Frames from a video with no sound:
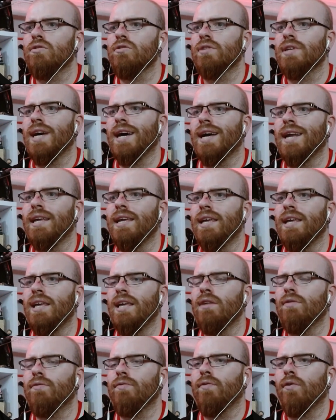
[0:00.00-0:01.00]
So they are
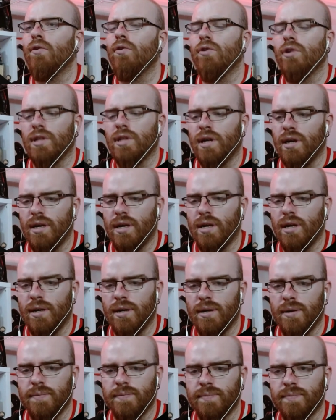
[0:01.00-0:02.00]
here for
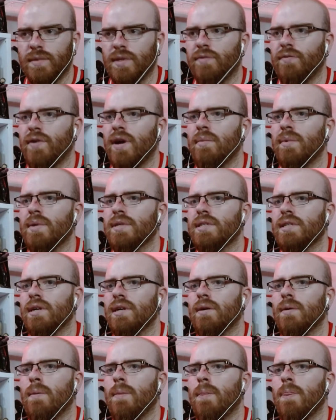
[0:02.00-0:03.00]
the pharmacy,
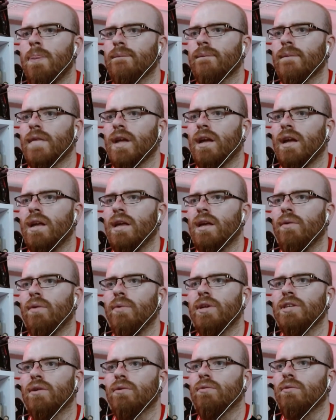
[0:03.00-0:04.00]
yeah? Yeah, I
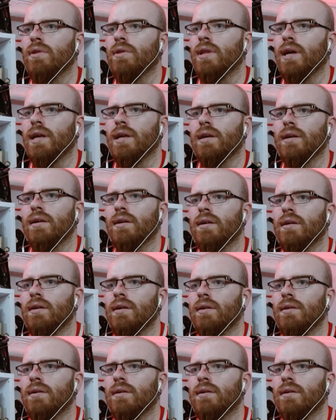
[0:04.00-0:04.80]
wish I could, like,